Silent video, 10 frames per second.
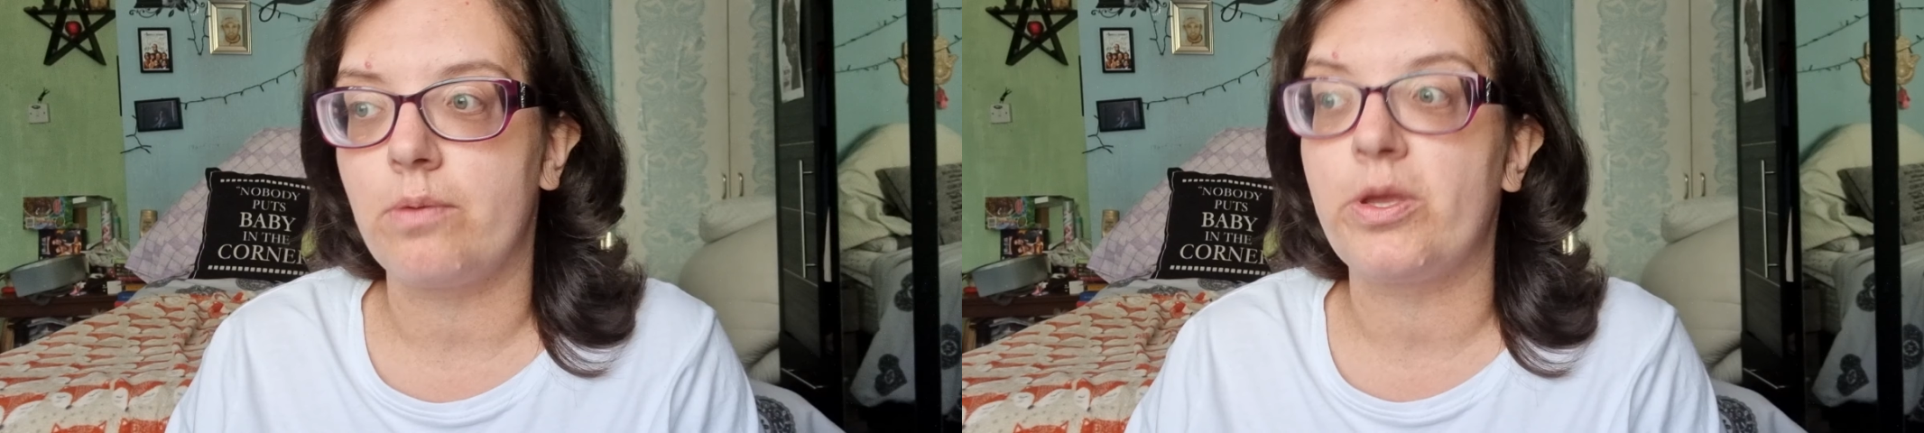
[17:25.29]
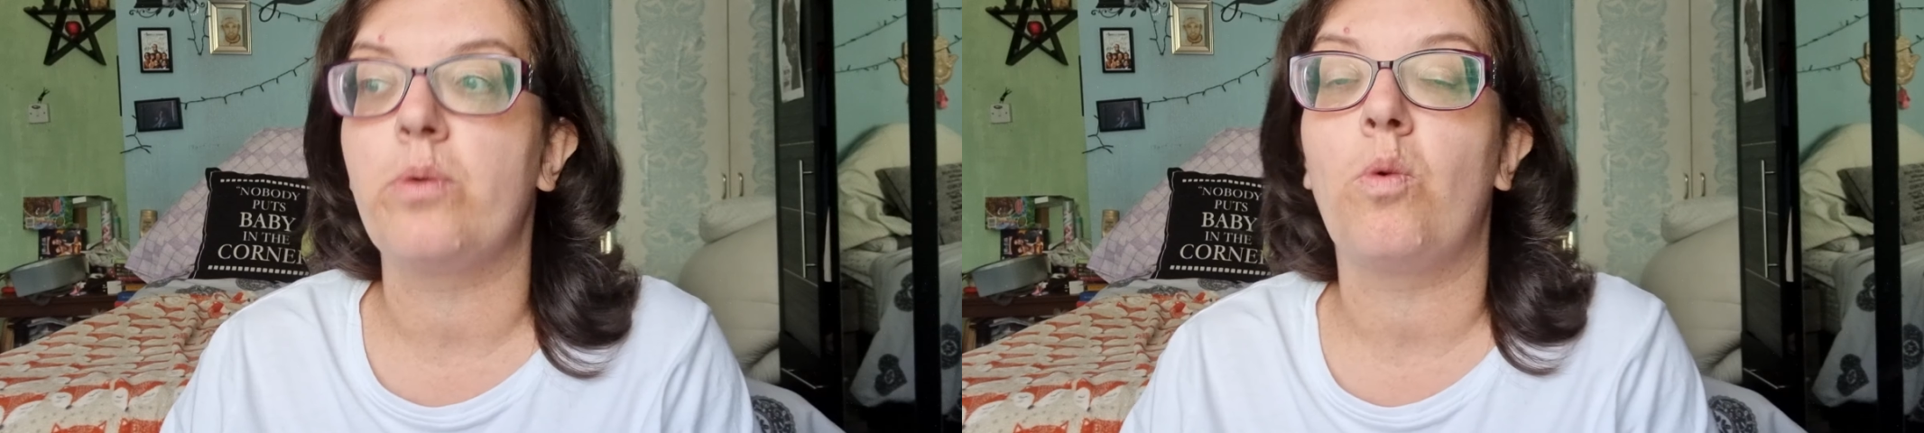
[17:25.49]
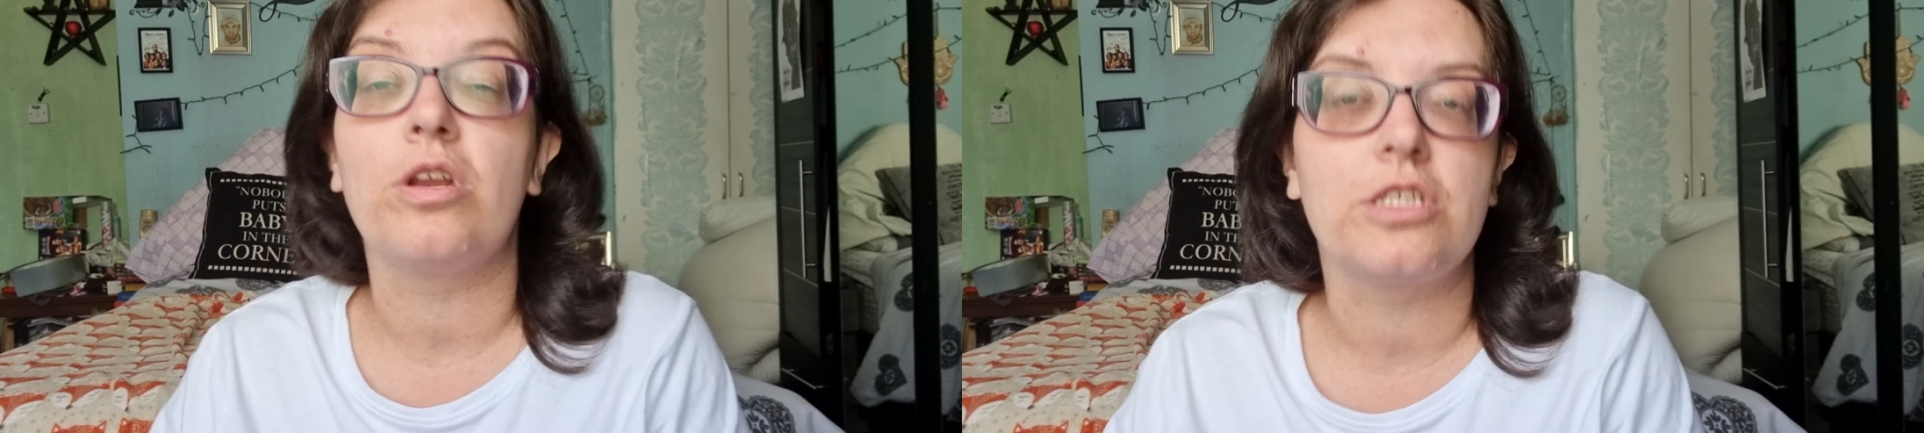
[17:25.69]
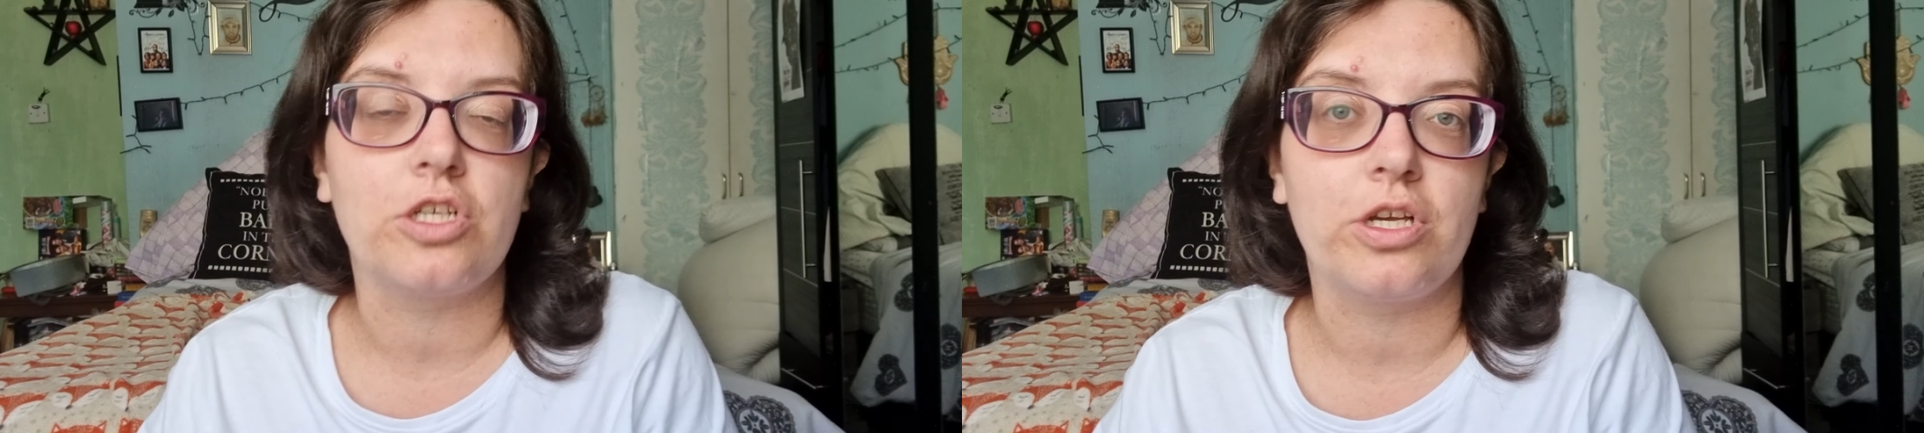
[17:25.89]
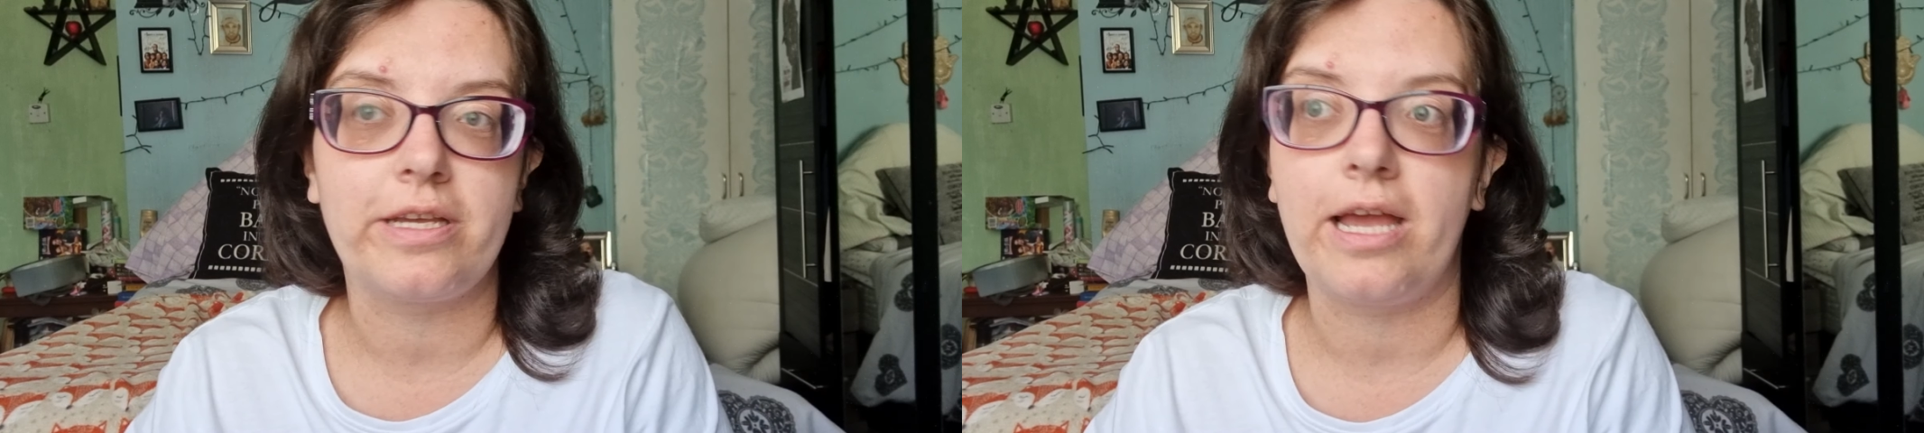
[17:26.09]
We want to
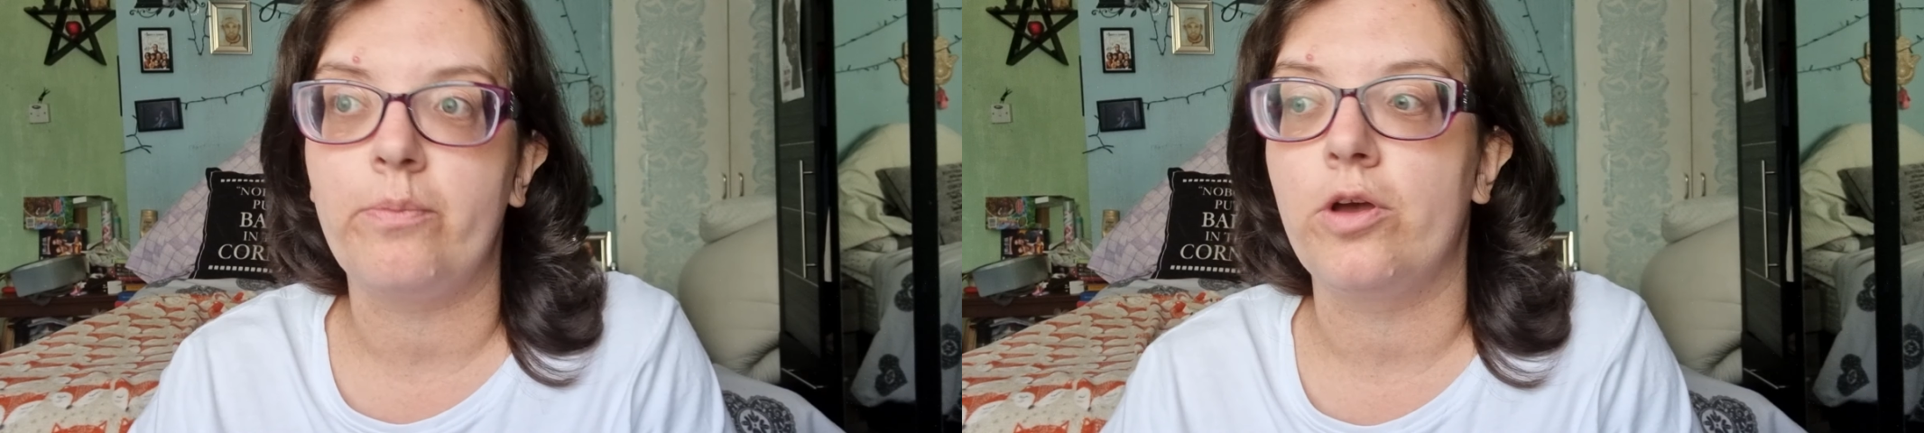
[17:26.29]
go again.